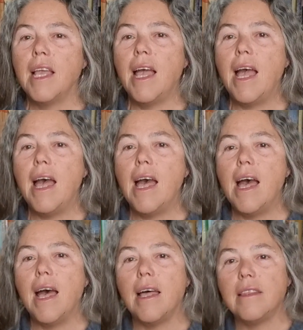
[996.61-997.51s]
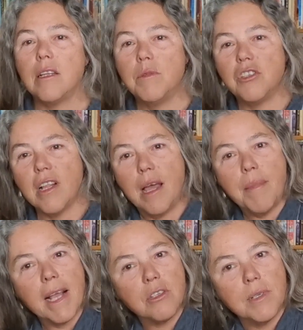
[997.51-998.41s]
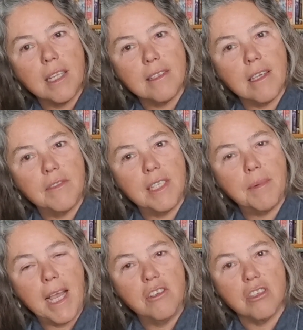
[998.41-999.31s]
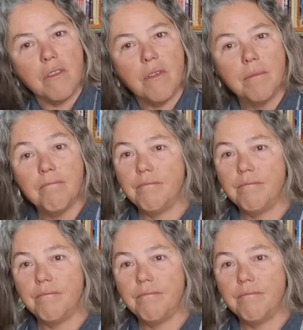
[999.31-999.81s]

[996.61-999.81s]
And then we slide back to another 70 pages of